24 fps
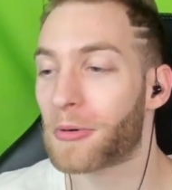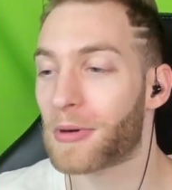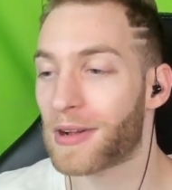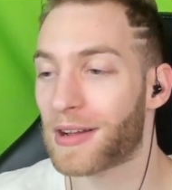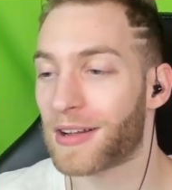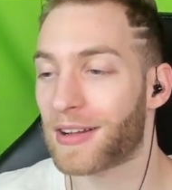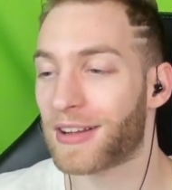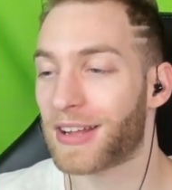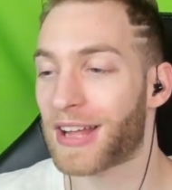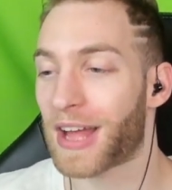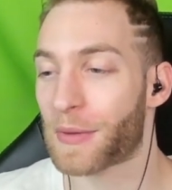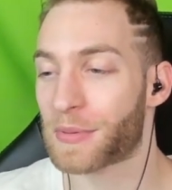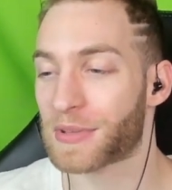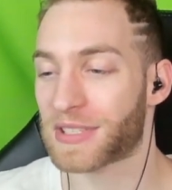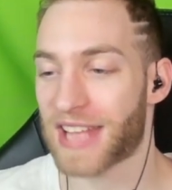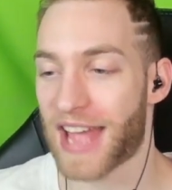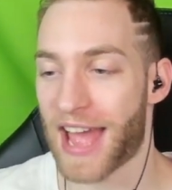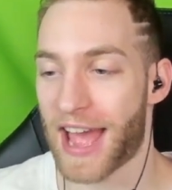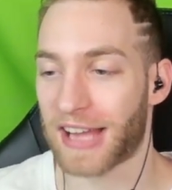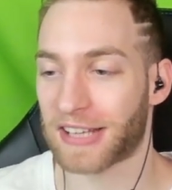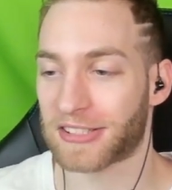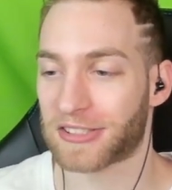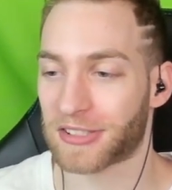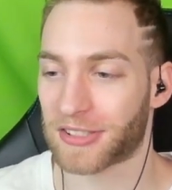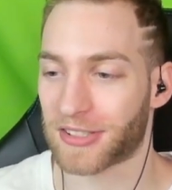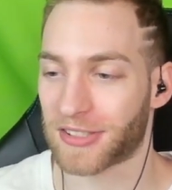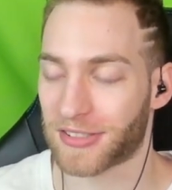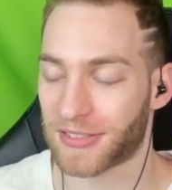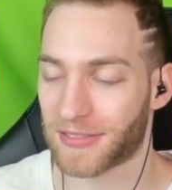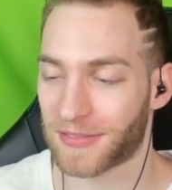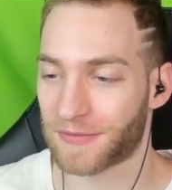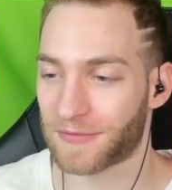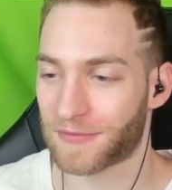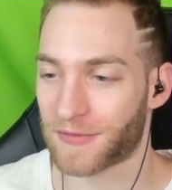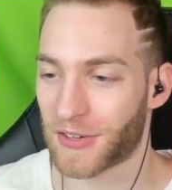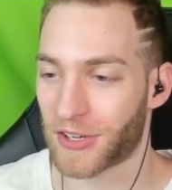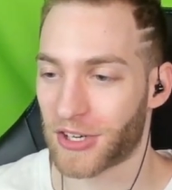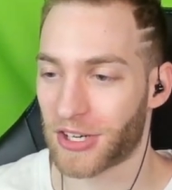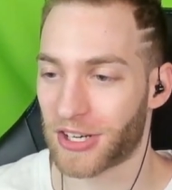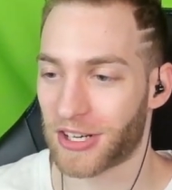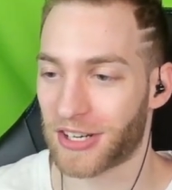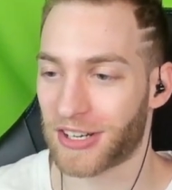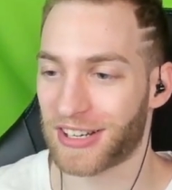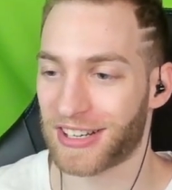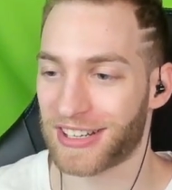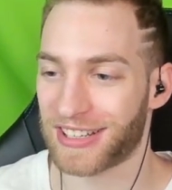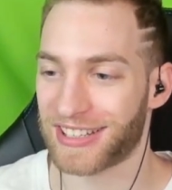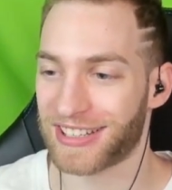choices that was the actor for
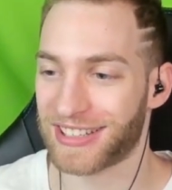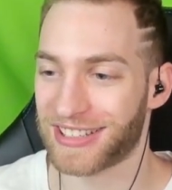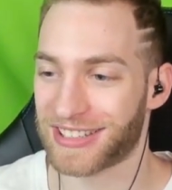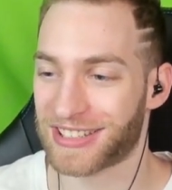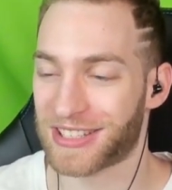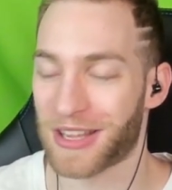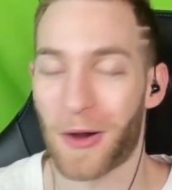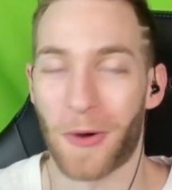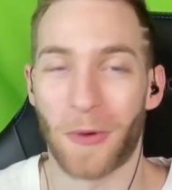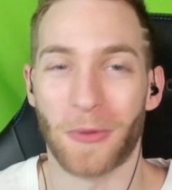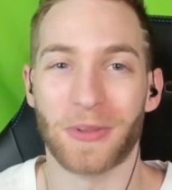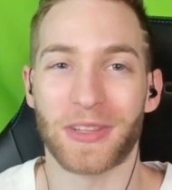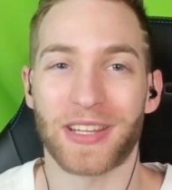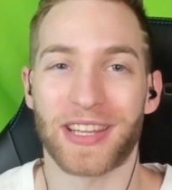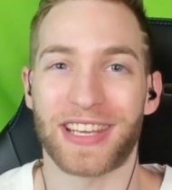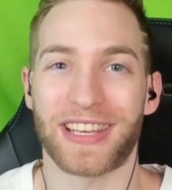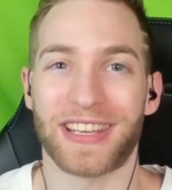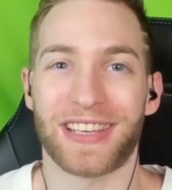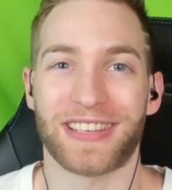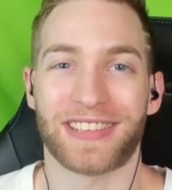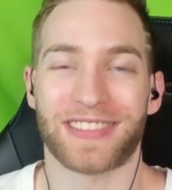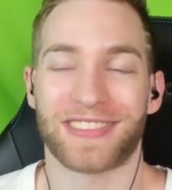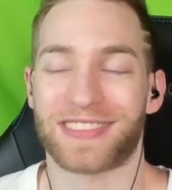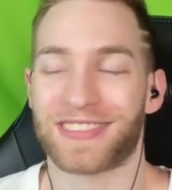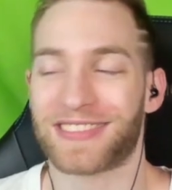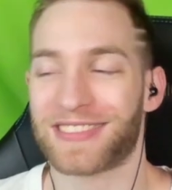the only